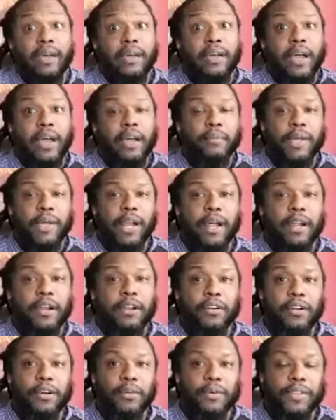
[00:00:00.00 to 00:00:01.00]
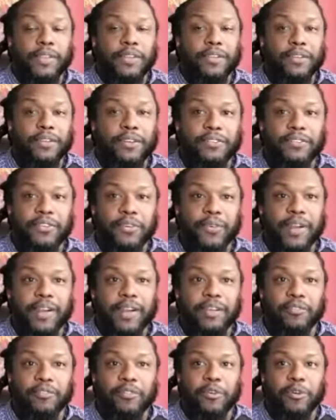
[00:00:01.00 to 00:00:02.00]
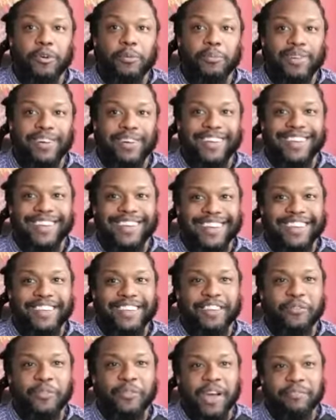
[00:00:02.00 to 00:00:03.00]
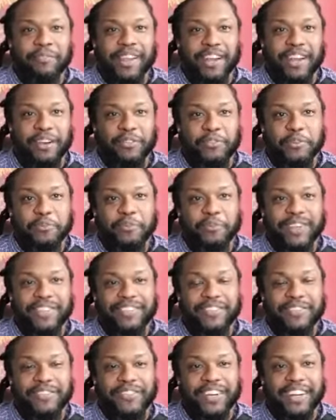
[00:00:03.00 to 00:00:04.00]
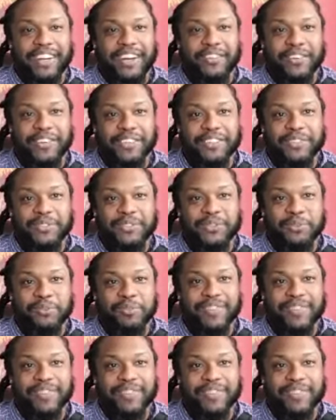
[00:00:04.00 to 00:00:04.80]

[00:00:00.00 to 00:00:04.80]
I mean, I don't know what the units are renting for, but you wiped out a few months of rent, I would assume.